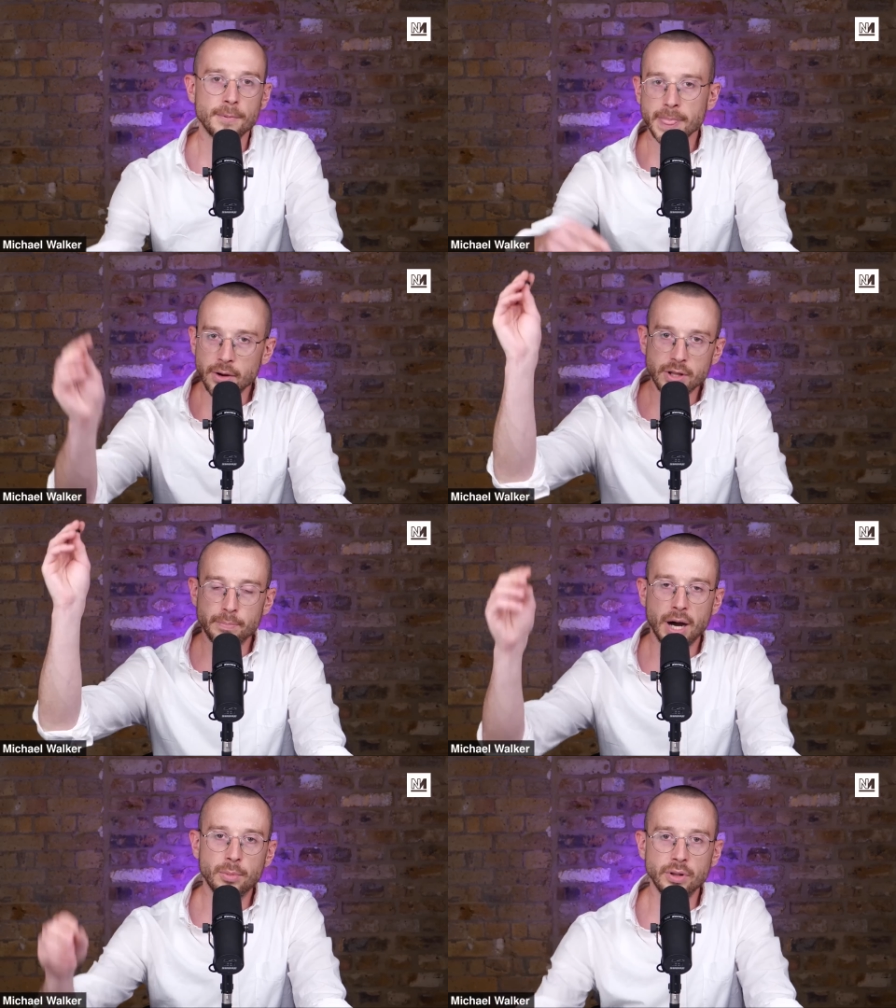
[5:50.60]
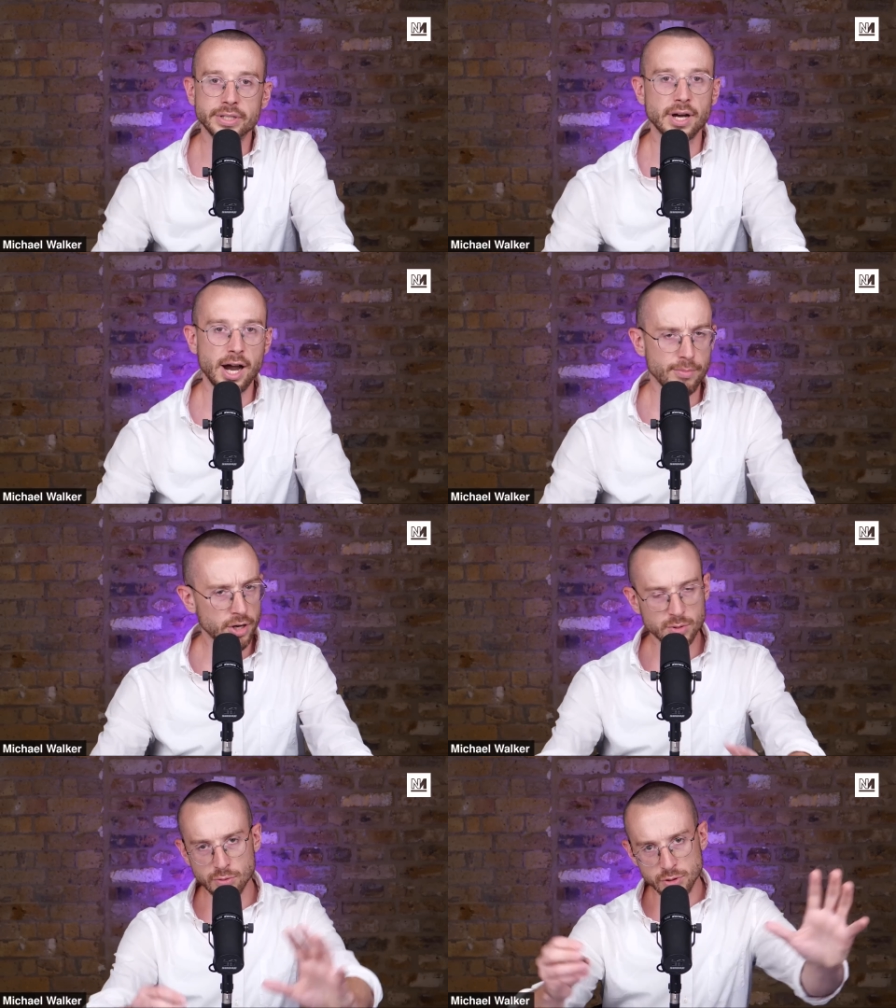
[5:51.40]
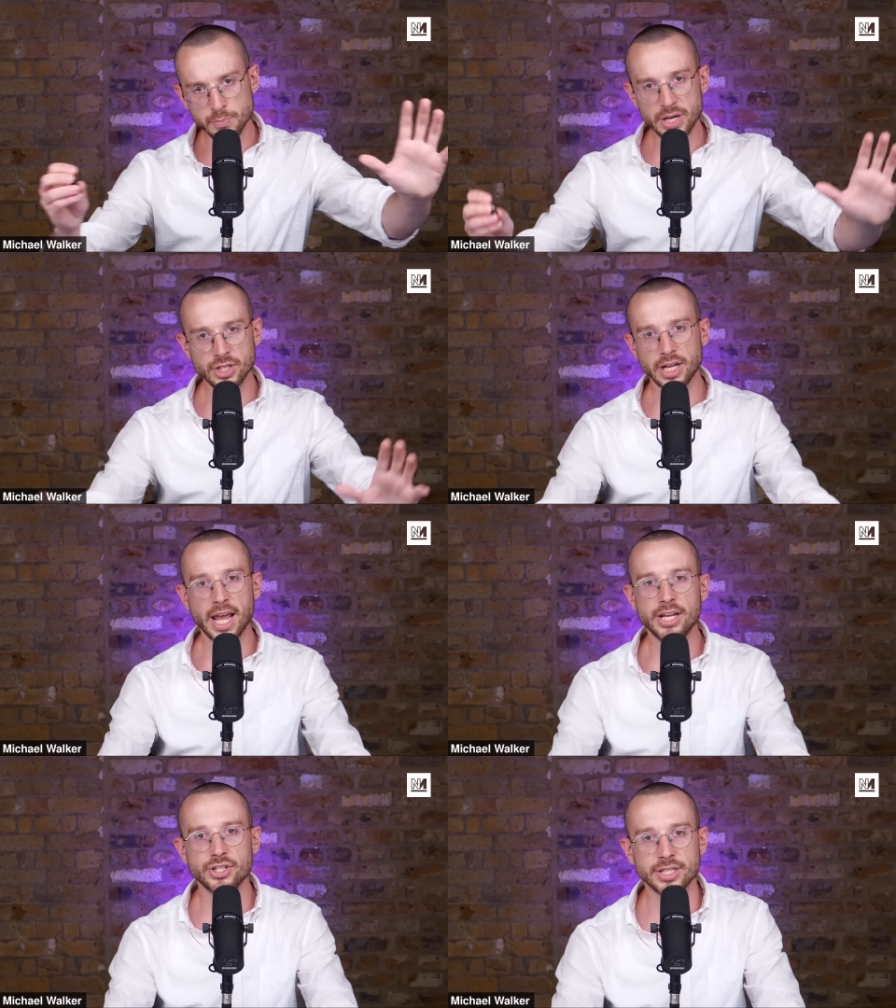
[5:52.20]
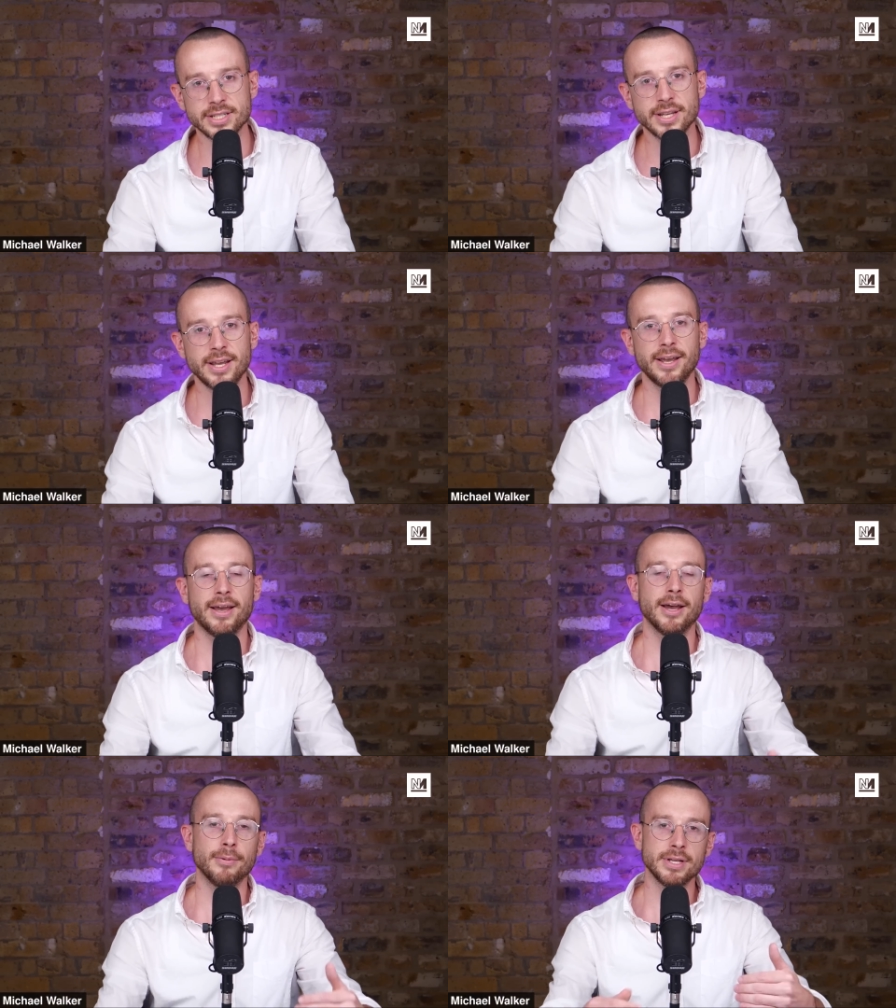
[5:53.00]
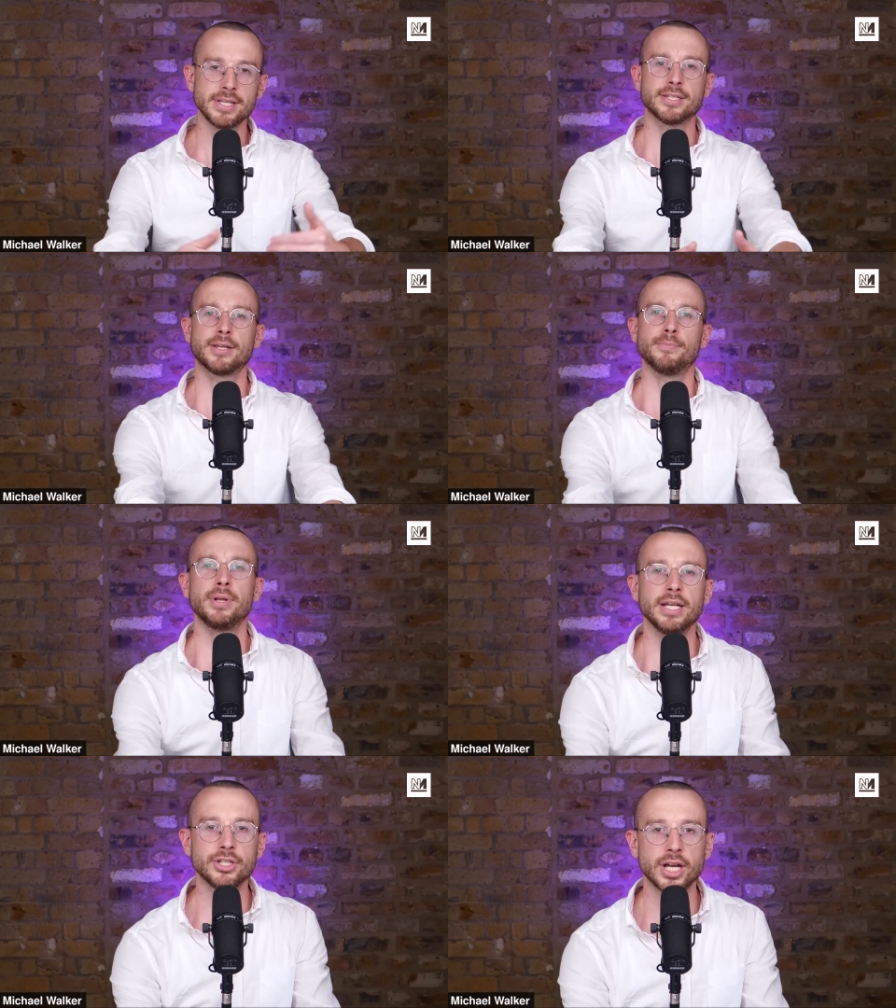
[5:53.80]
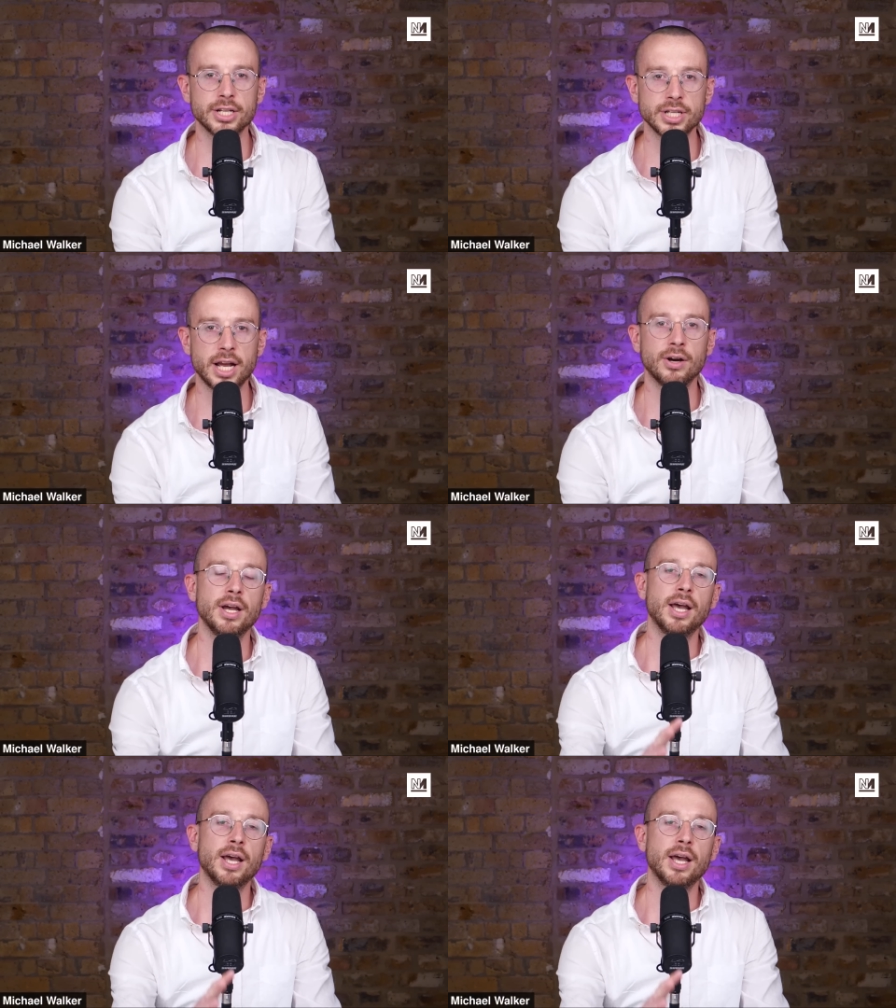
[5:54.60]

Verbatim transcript: go to the pub all the time. Those were all special occasions. Um, this has completely changed now.